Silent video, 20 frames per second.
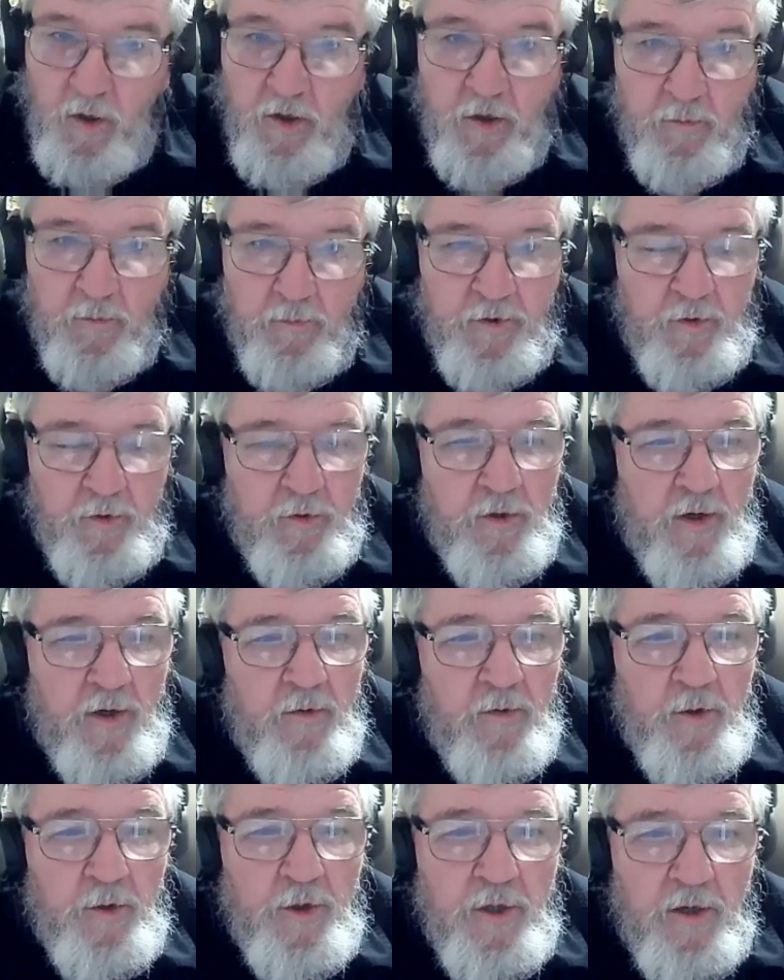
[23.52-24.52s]
Welcome to
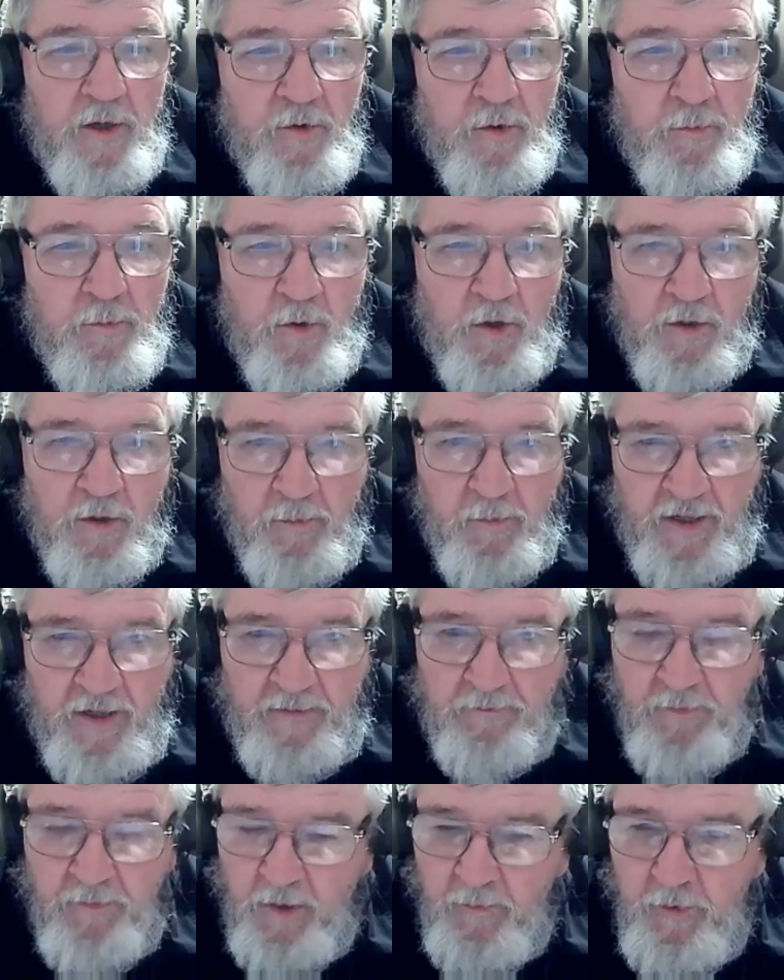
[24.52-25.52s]
Cover to Cover Book
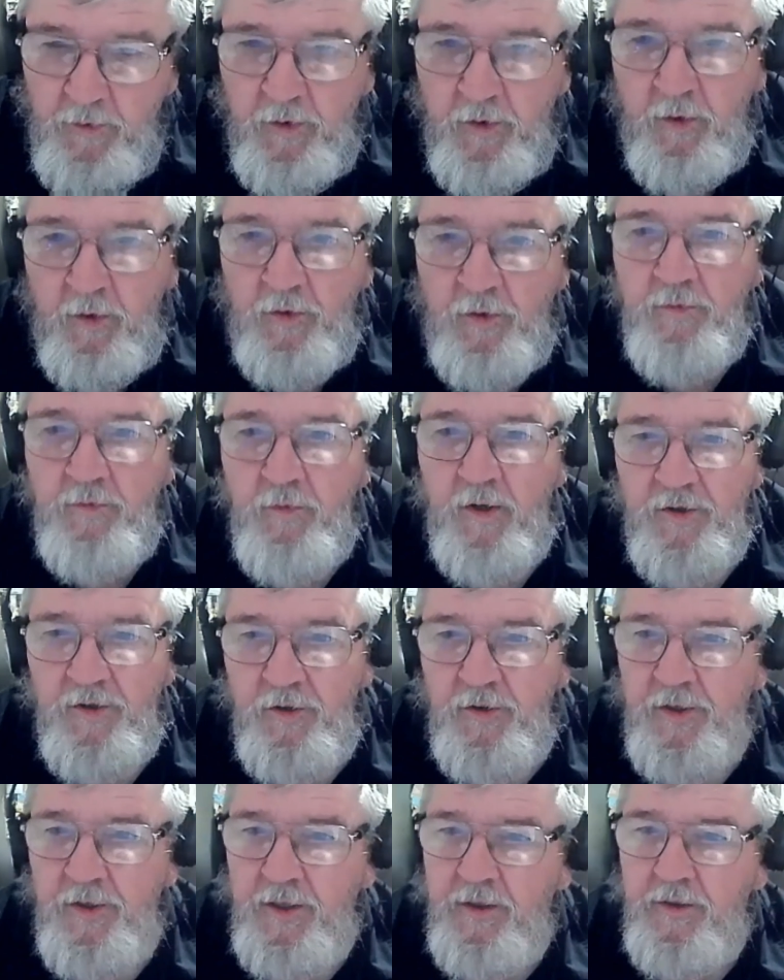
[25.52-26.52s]
Bookbeat. I'm your host,
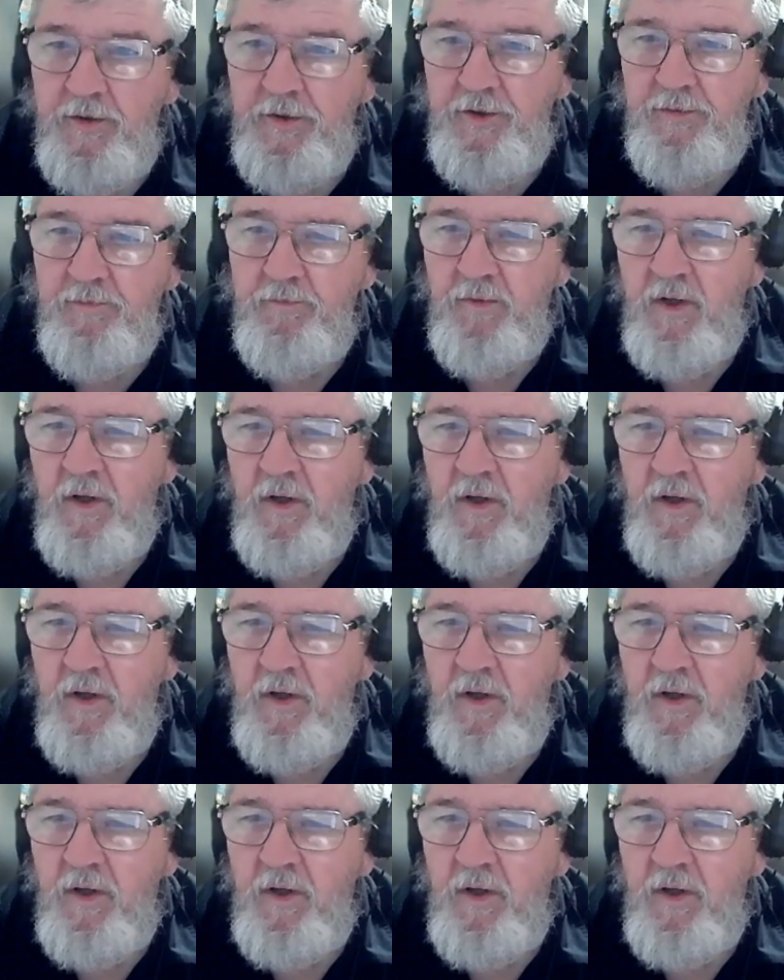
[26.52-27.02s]
Roger Nichols.